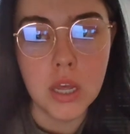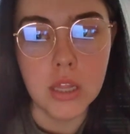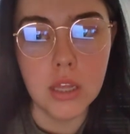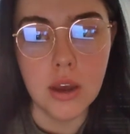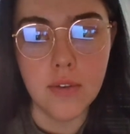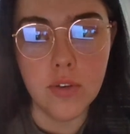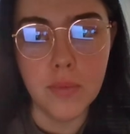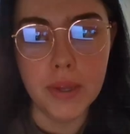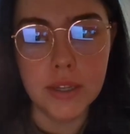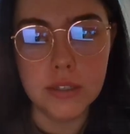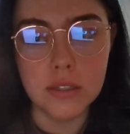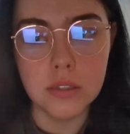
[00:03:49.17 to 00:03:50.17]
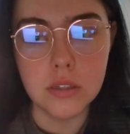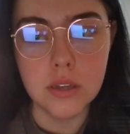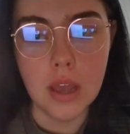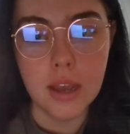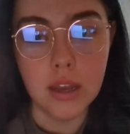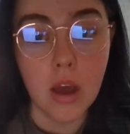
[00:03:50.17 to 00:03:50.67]
the government's
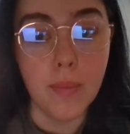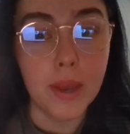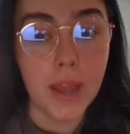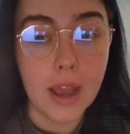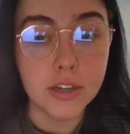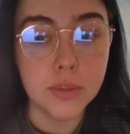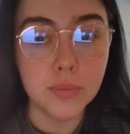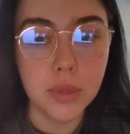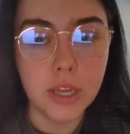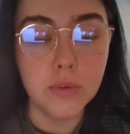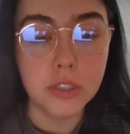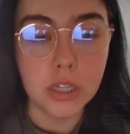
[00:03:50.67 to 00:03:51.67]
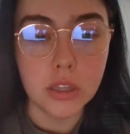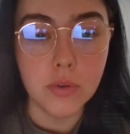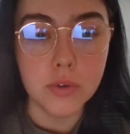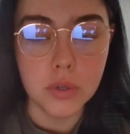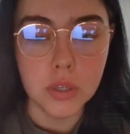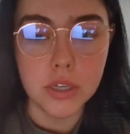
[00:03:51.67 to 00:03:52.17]
economic action plan, which I thought
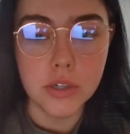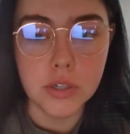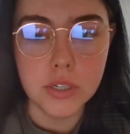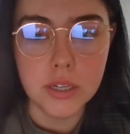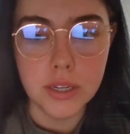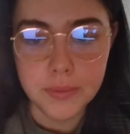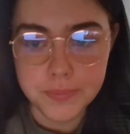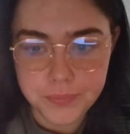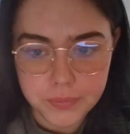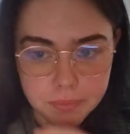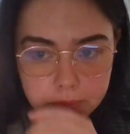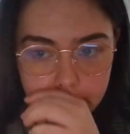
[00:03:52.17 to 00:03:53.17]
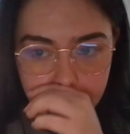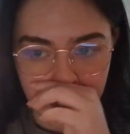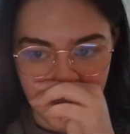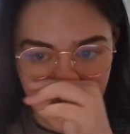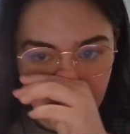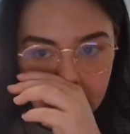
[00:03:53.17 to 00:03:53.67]
was really interesting.
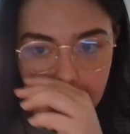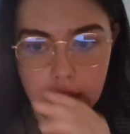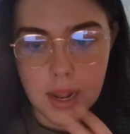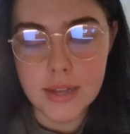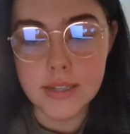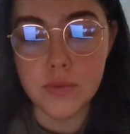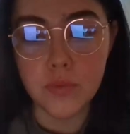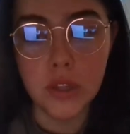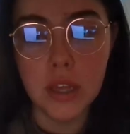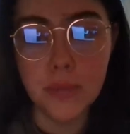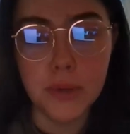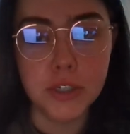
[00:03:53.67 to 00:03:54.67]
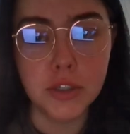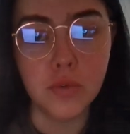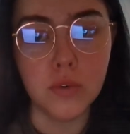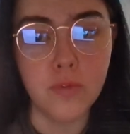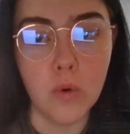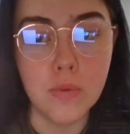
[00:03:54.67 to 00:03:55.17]
It has really ambitious
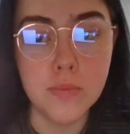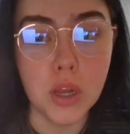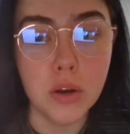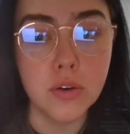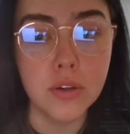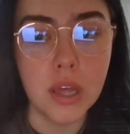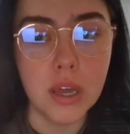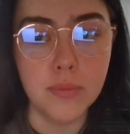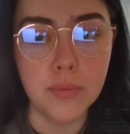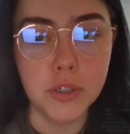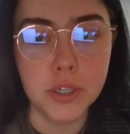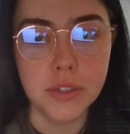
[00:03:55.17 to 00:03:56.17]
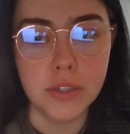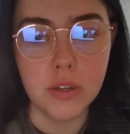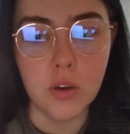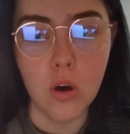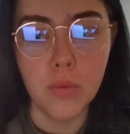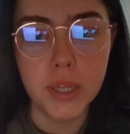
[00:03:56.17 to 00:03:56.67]
reforms under that emerging
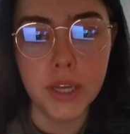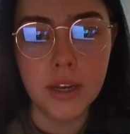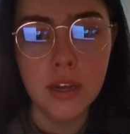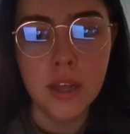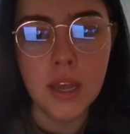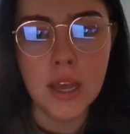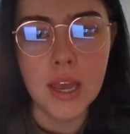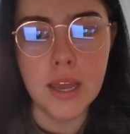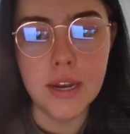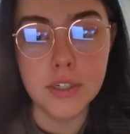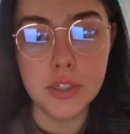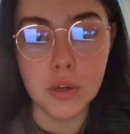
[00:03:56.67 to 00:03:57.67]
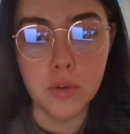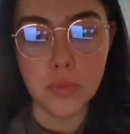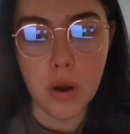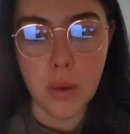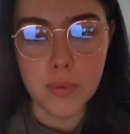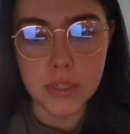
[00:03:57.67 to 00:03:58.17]
Senegal plan and has shown
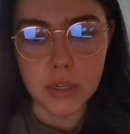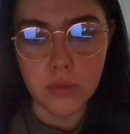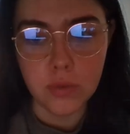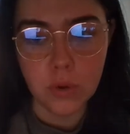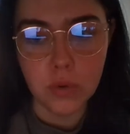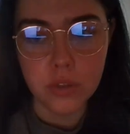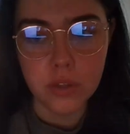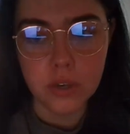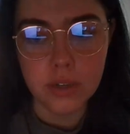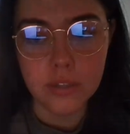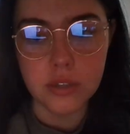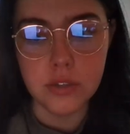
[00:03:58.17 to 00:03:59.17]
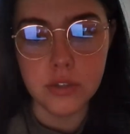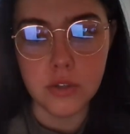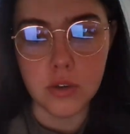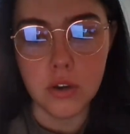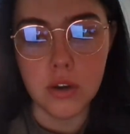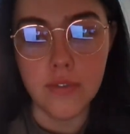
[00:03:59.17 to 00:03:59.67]
promising growth in its
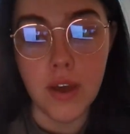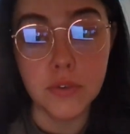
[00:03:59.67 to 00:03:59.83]
concern of how